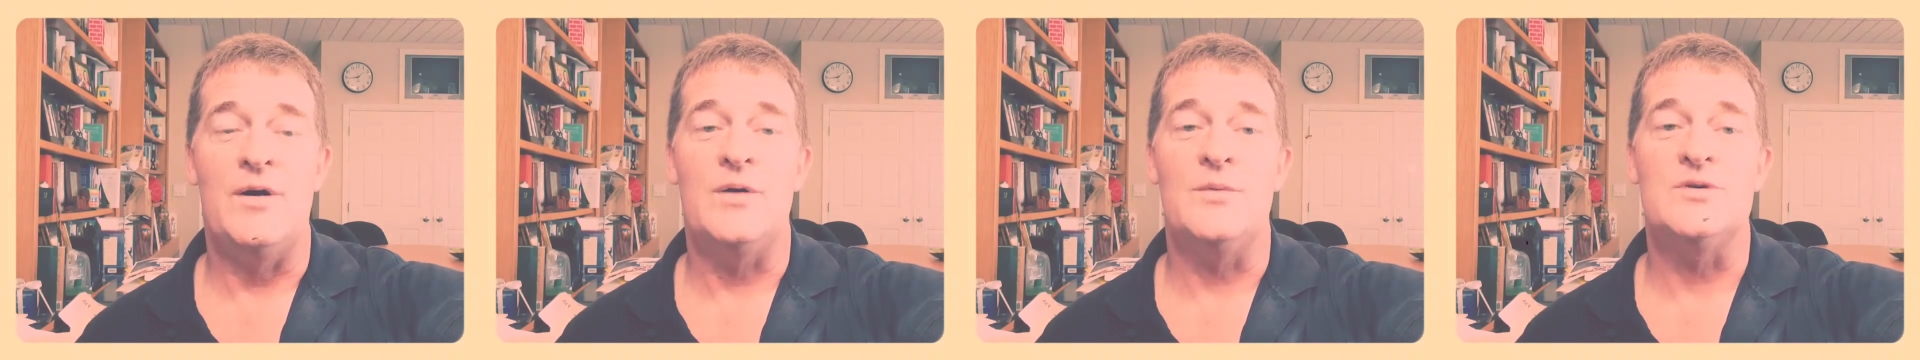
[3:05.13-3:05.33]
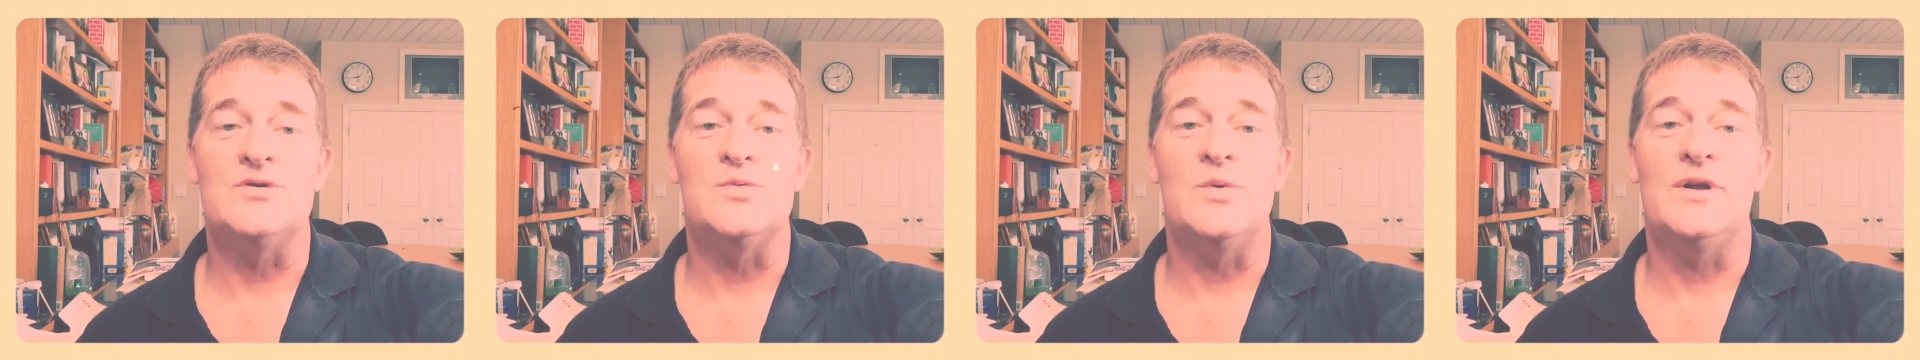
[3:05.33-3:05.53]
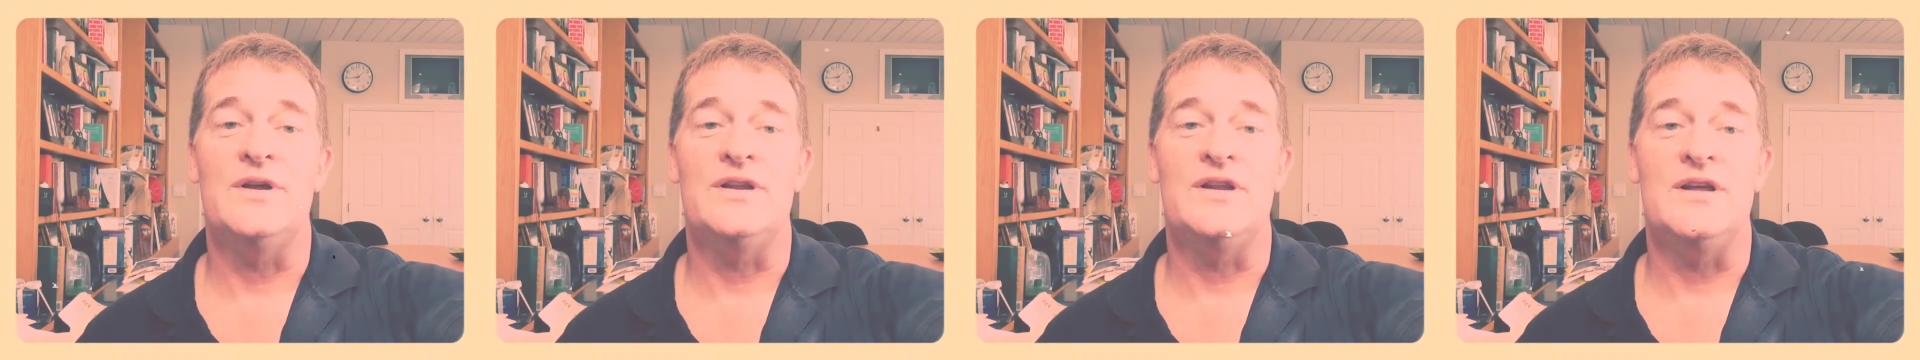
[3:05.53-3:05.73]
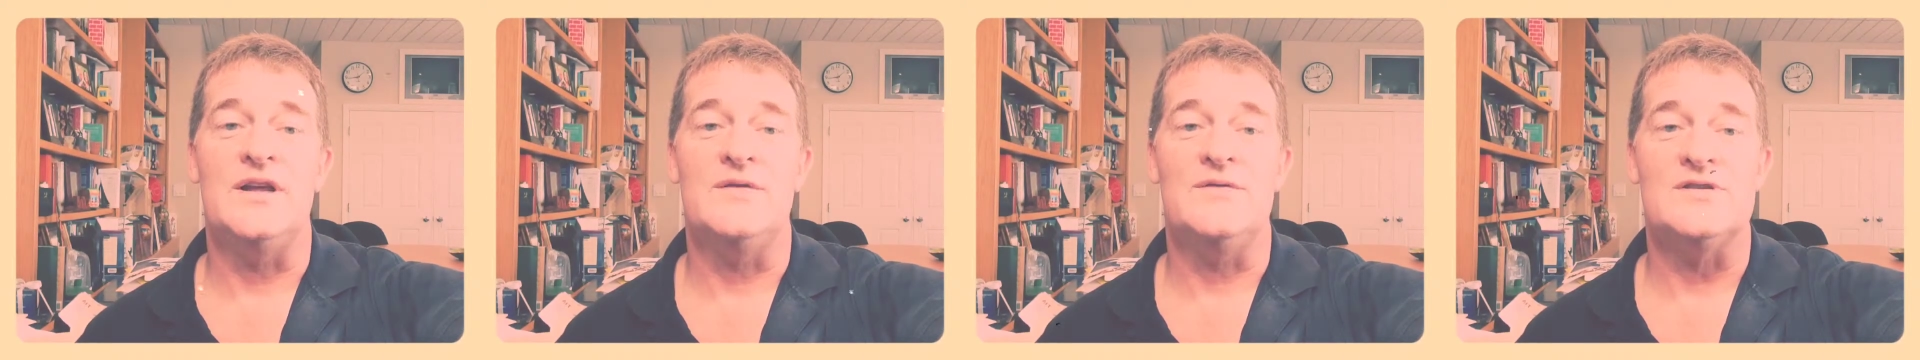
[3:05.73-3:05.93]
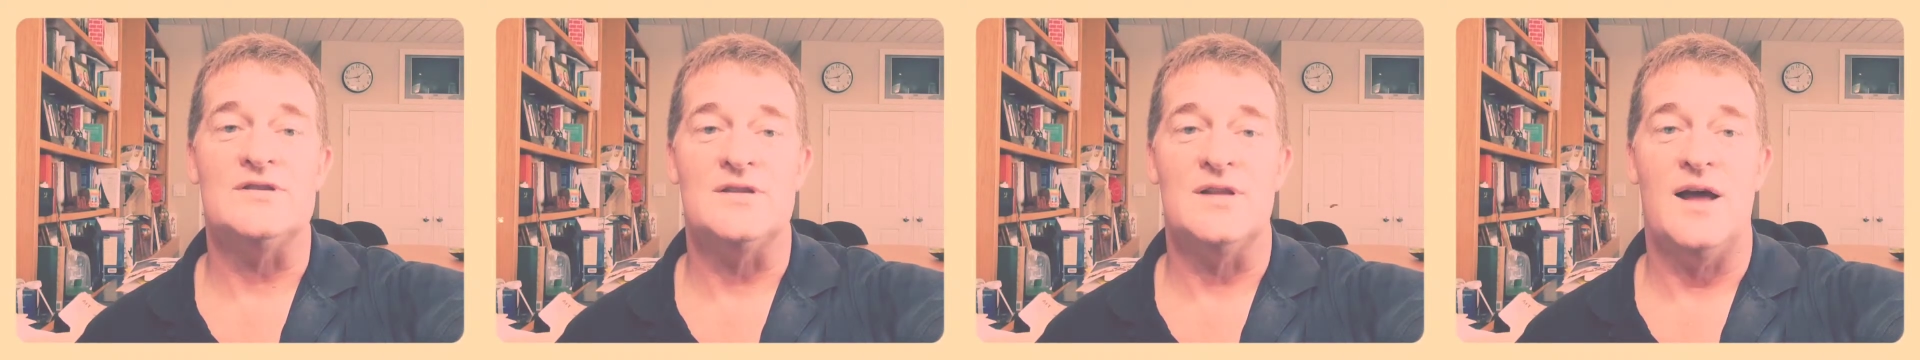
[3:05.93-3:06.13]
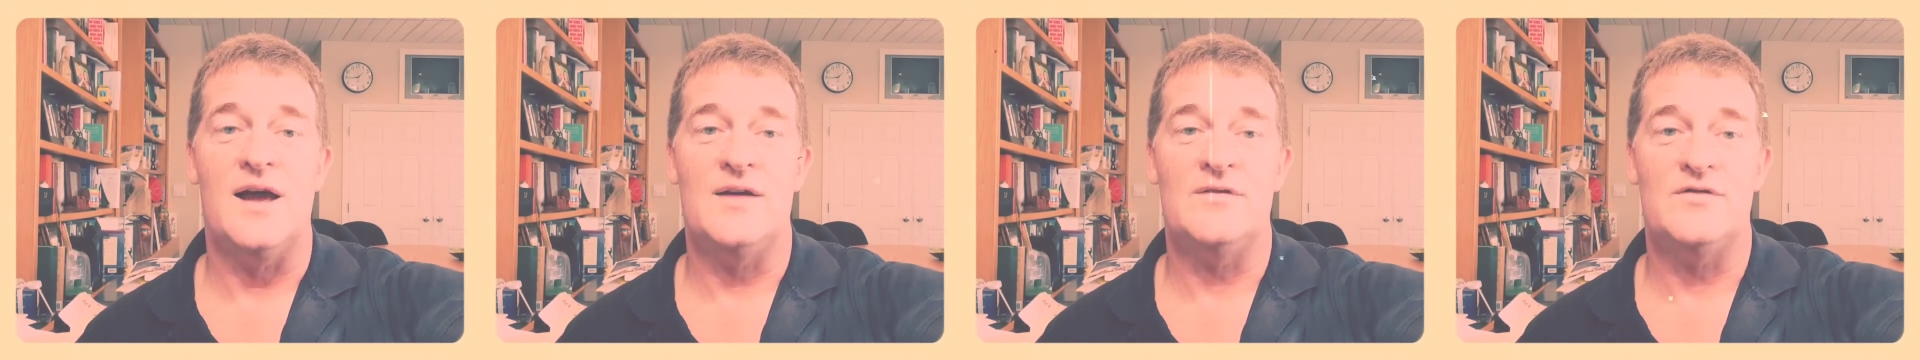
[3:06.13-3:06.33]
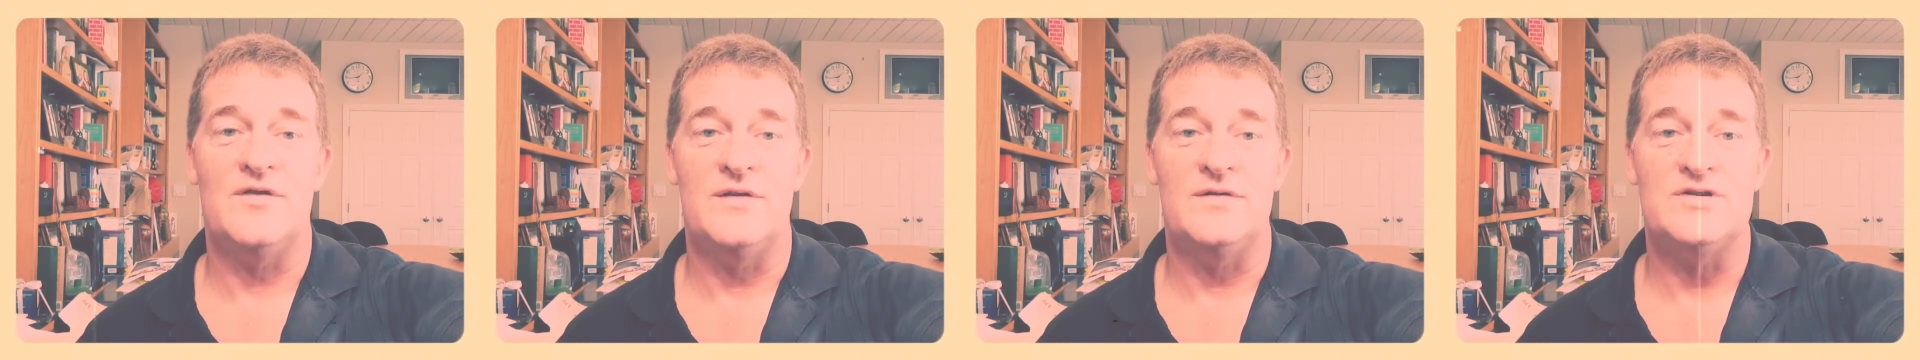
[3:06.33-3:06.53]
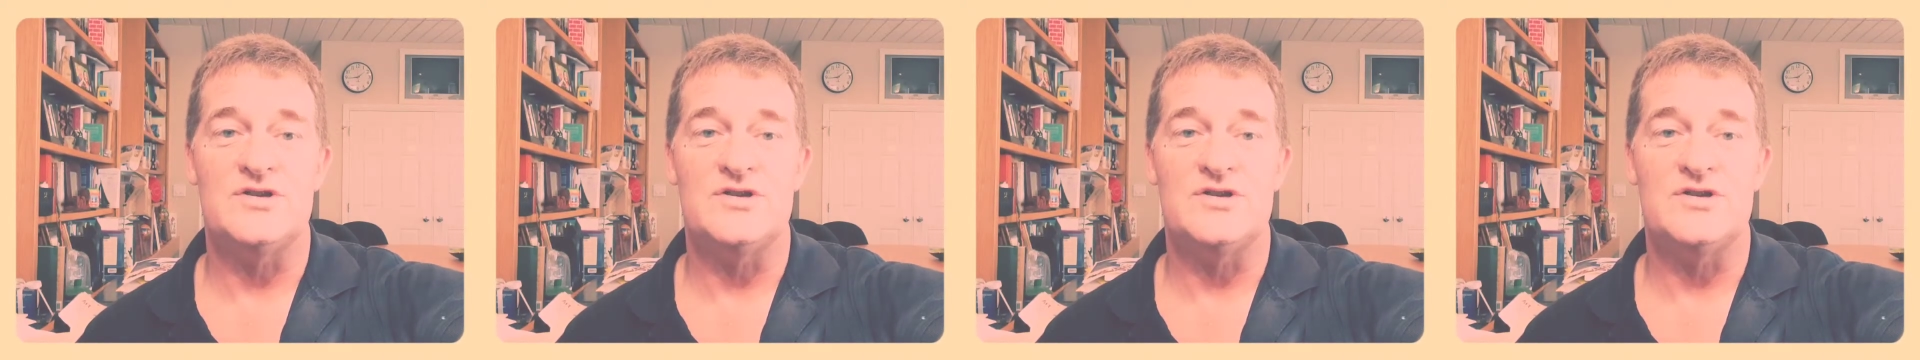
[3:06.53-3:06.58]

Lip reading: he was willing to give his life.